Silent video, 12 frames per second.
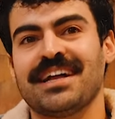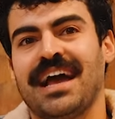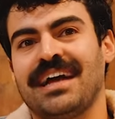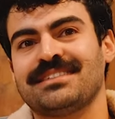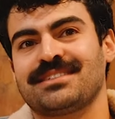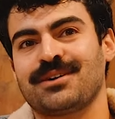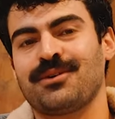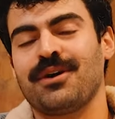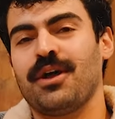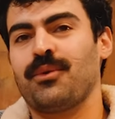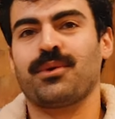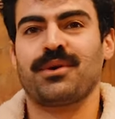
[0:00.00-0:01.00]
And so
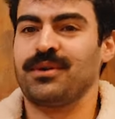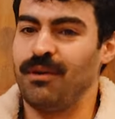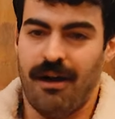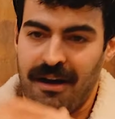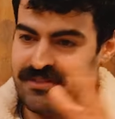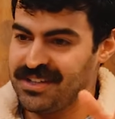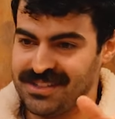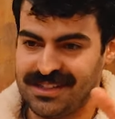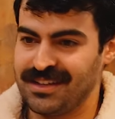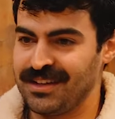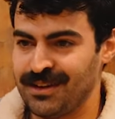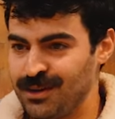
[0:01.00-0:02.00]
we're obviously
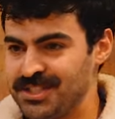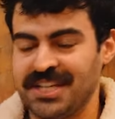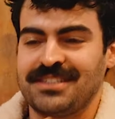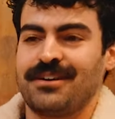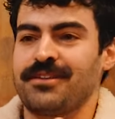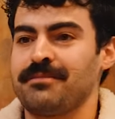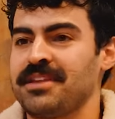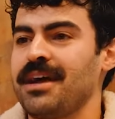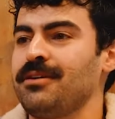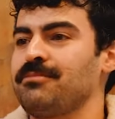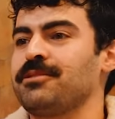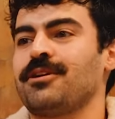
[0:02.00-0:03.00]
going to go chase all them
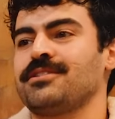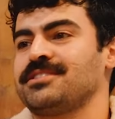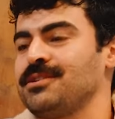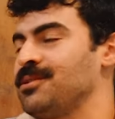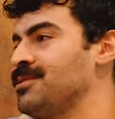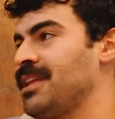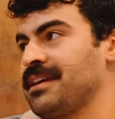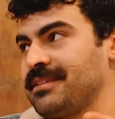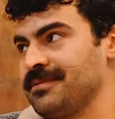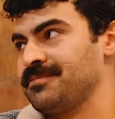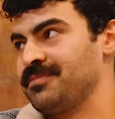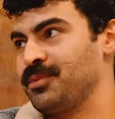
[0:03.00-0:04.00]
down, but also like
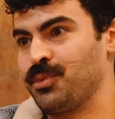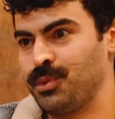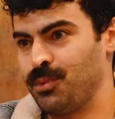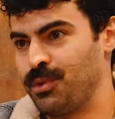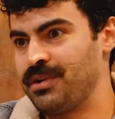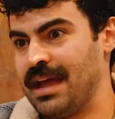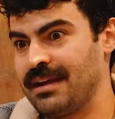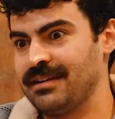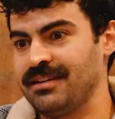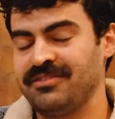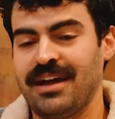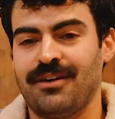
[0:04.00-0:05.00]
we're,
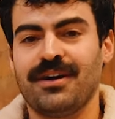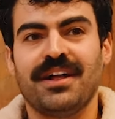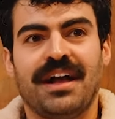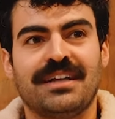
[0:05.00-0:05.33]
negative now.